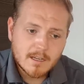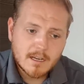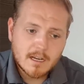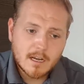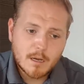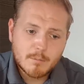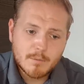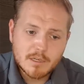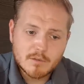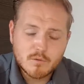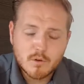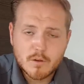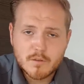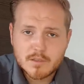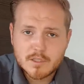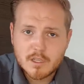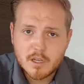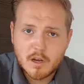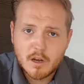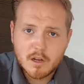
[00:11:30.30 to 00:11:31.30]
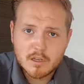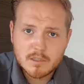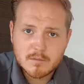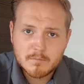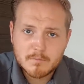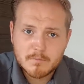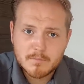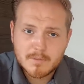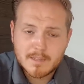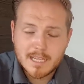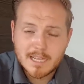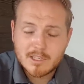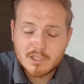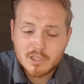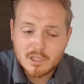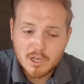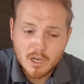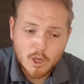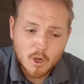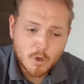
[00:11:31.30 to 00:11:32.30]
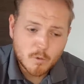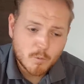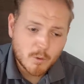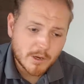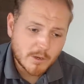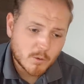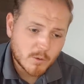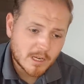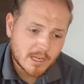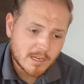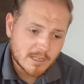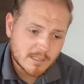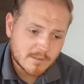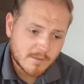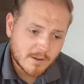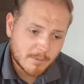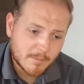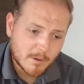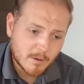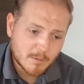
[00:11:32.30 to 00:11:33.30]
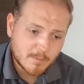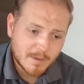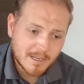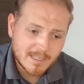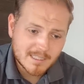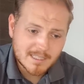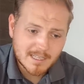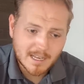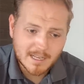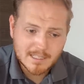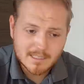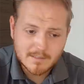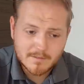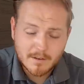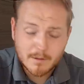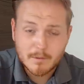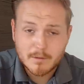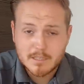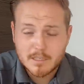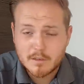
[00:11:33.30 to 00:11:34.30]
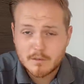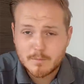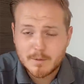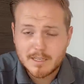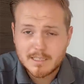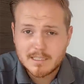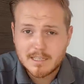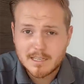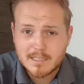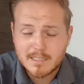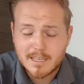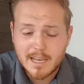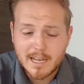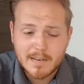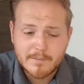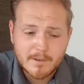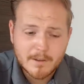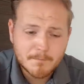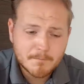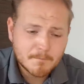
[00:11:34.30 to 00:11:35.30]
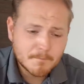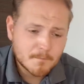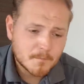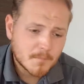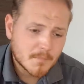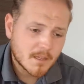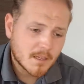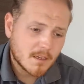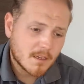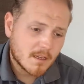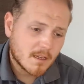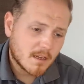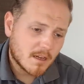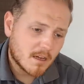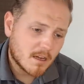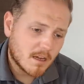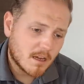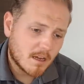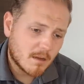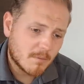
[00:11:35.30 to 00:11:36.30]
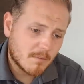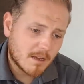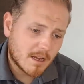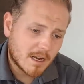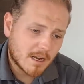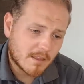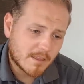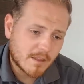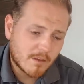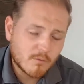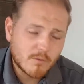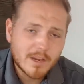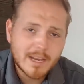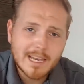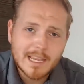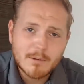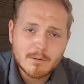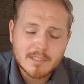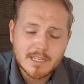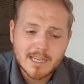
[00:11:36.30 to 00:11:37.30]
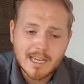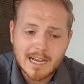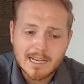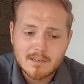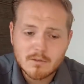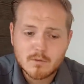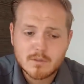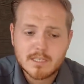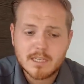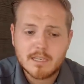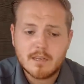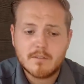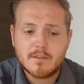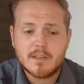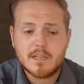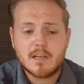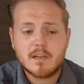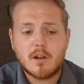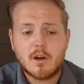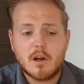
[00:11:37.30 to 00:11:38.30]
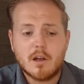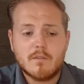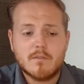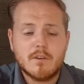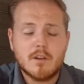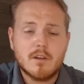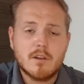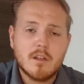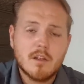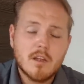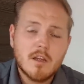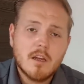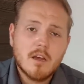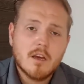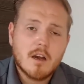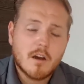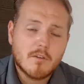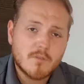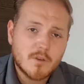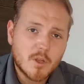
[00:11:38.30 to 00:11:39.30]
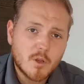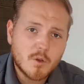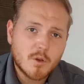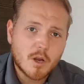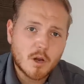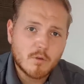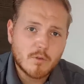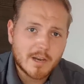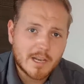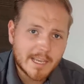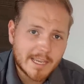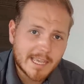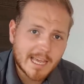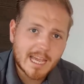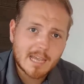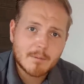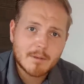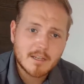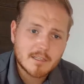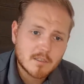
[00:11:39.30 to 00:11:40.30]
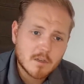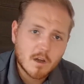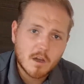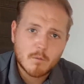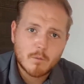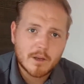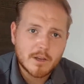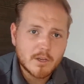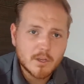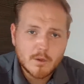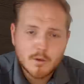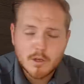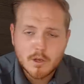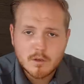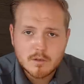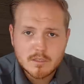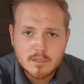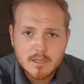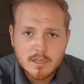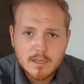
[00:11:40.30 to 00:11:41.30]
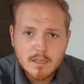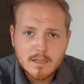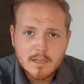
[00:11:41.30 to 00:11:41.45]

Um, his run of starts then slowed pretty quickly as fabio was being selected. Fabio Silva's selected ahead of him, um, and I think really he was a casualty of the decline of, of Nuno. Really he came at a time where Nuno's